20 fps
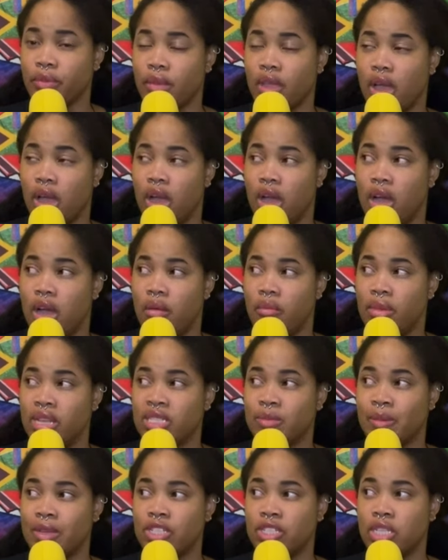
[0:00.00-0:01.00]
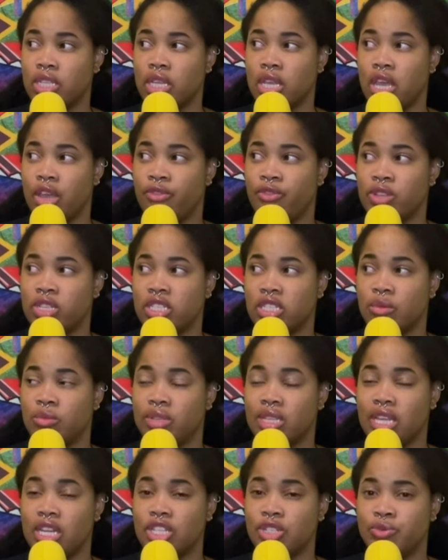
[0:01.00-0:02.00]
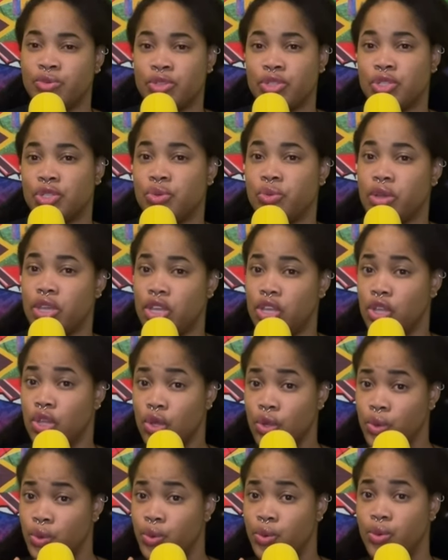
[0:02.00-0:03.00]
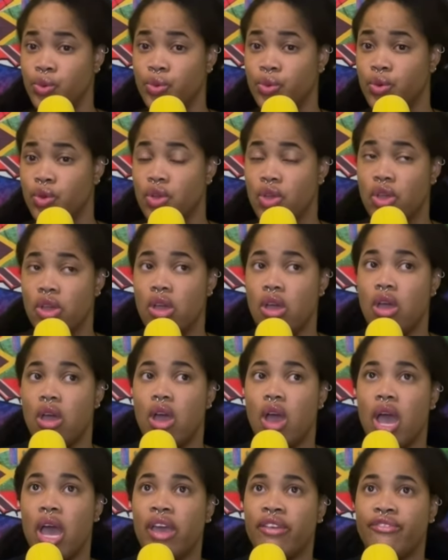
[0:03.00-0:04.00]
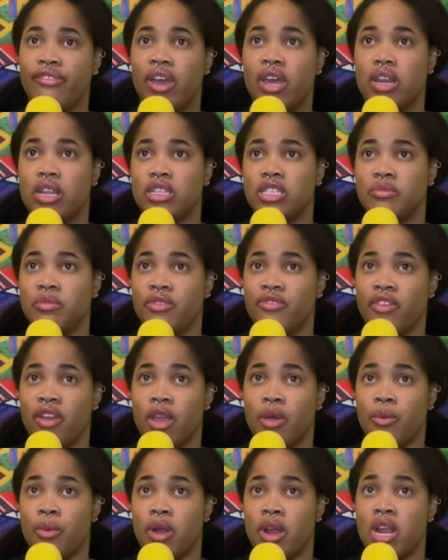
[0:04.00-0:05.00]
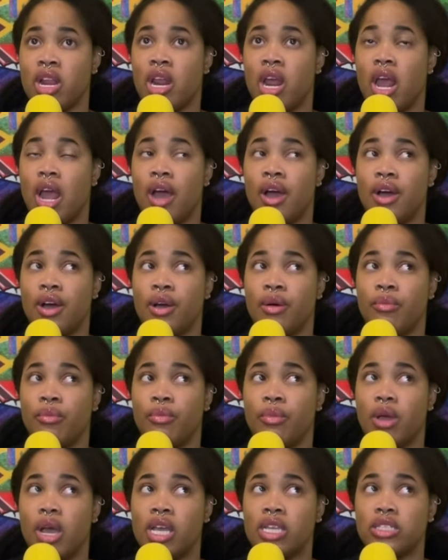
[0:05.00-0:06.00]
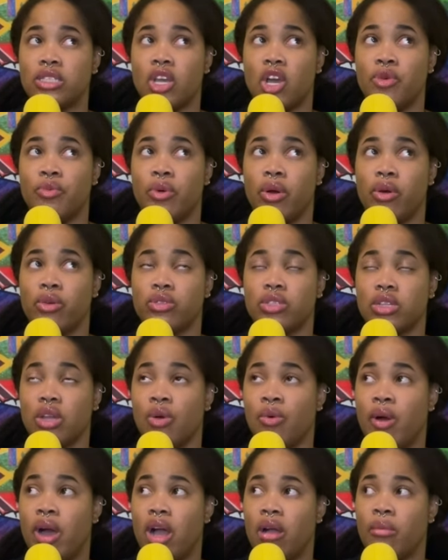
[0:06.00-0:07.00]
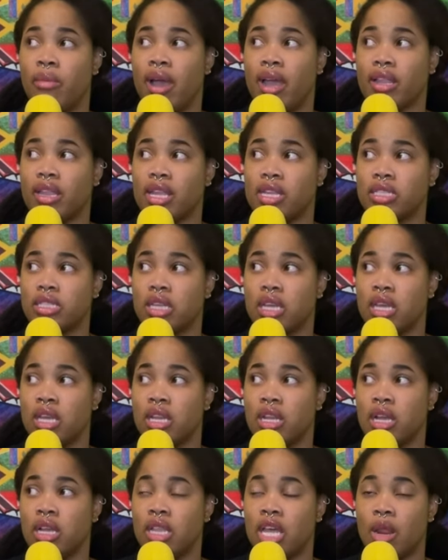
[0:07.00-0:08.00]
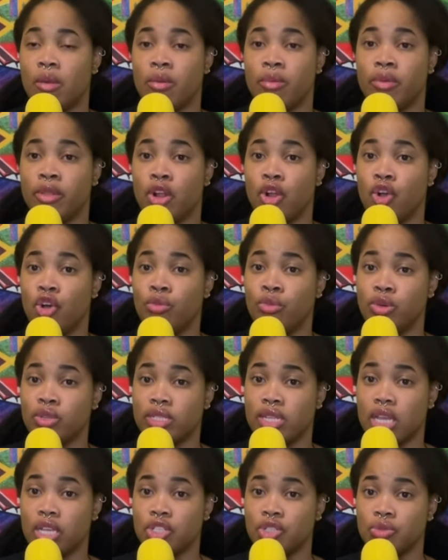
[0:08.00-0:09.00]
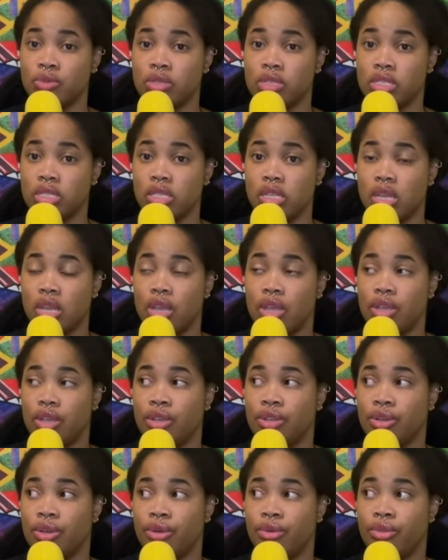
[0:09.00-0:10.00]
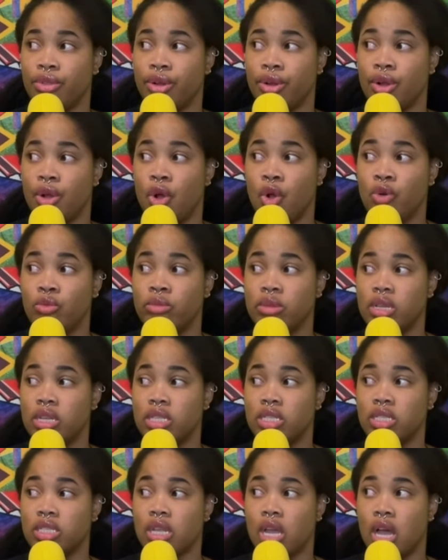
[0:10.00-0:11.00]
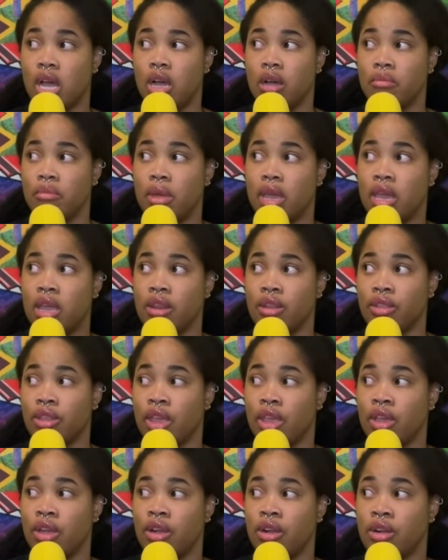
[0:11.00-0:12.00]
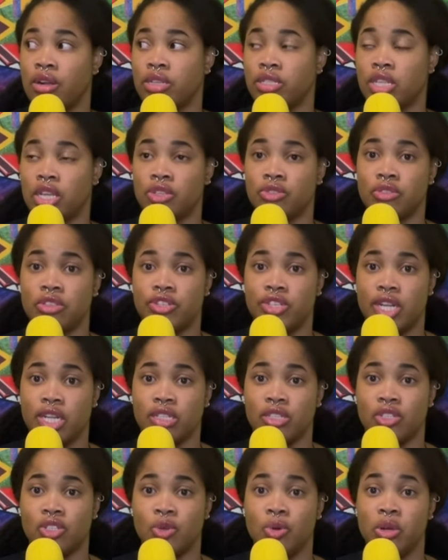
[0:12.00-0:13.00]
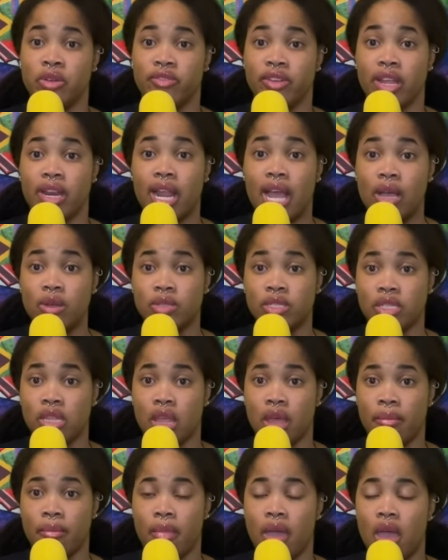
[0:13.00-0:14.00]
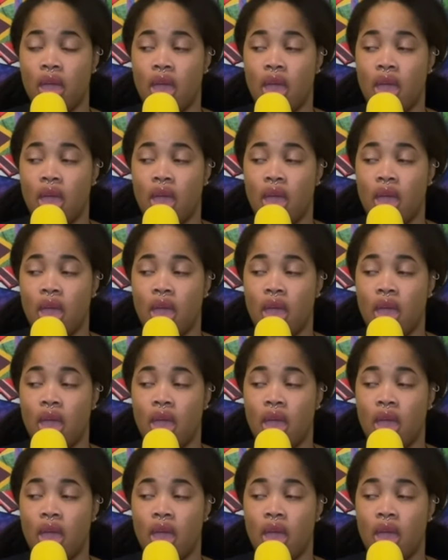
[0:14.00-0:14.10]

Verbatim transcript: um, especially if it's someone that is pursuing you. I find it to be very weird. Um, I saw a post a while back that said a lot of people are homosexuals. You know, they're homeless um, and they are sexually attracted to whoever can house them.